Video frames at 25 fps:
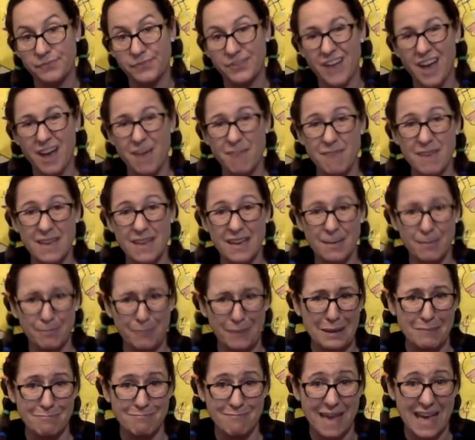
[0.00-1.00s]
not make a
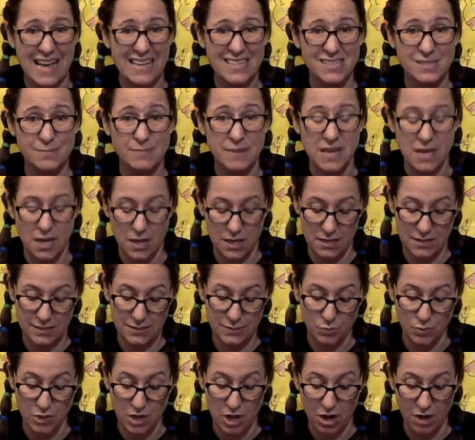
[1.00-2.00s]
big mess,
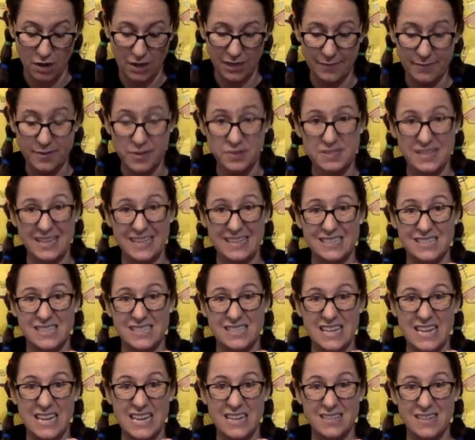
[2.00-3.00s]
because we are going to be using
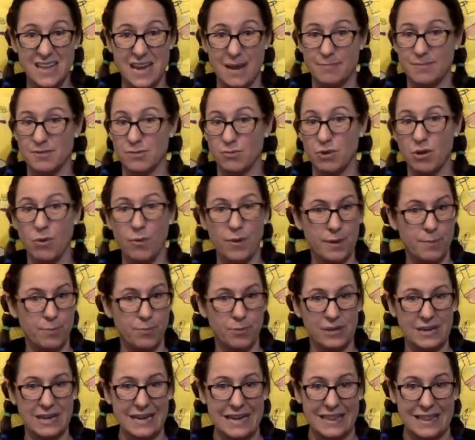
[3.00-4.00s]
sticky tape, so we don't want to
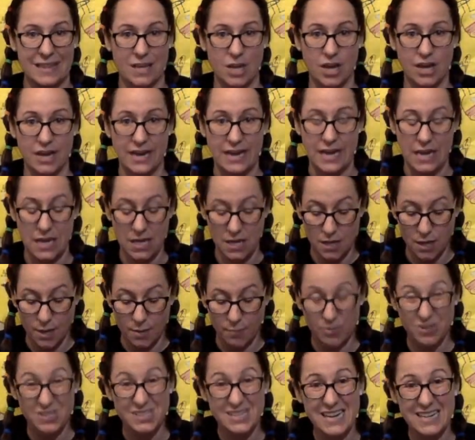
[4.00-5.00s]
put anything on any
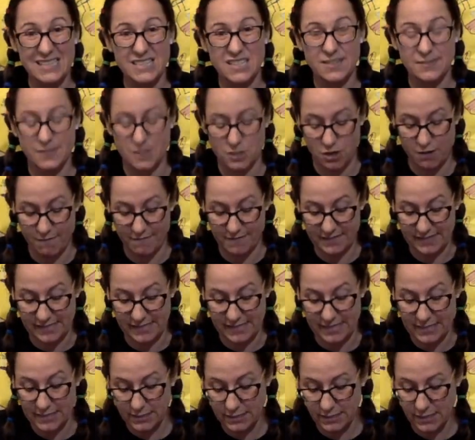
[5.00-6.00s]
protective
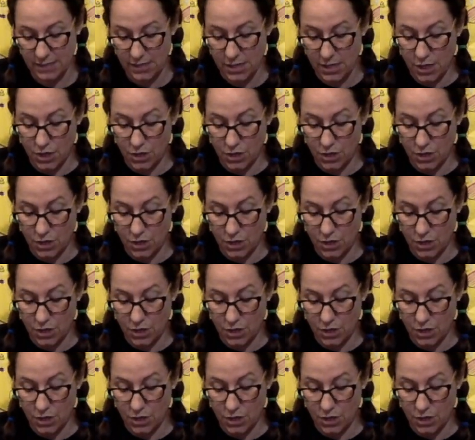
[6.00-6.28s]
surfaces.